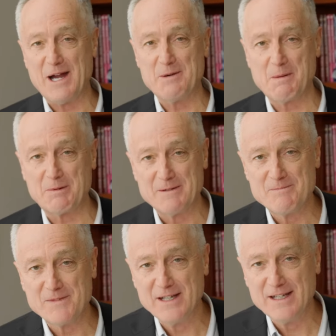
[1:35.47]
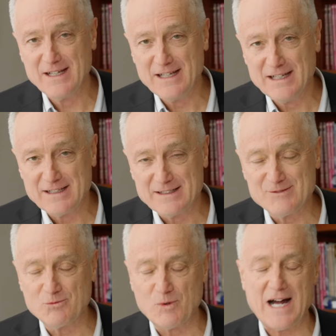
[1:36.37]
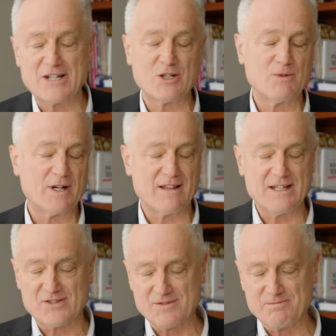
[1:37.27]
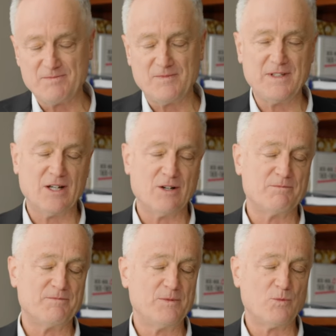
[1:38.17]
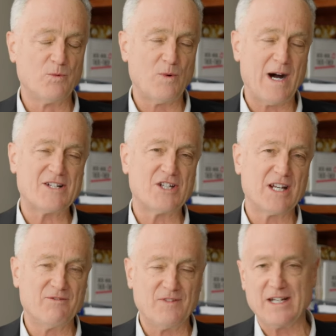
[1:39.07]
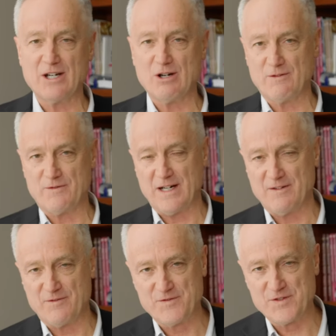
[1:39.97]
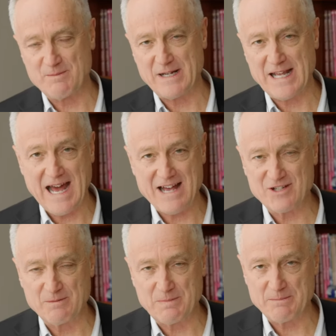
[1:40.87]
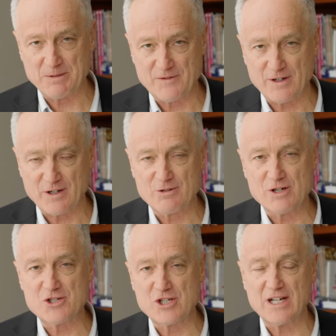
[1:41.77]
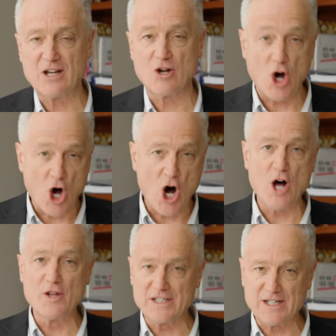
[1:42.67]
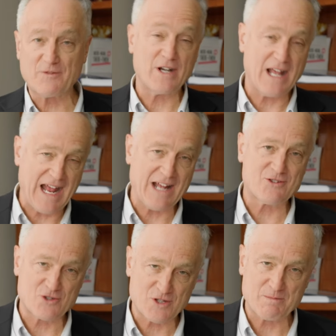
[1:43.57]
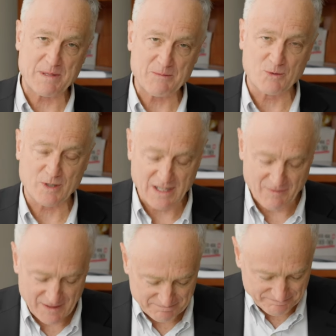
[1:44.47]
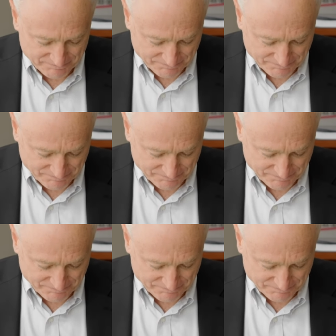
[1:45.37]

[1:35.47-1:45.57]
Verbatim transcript: I remember watching one of these, you know, watching a video of, of somebody asking people if they're a Christian and all the different answers that people were given.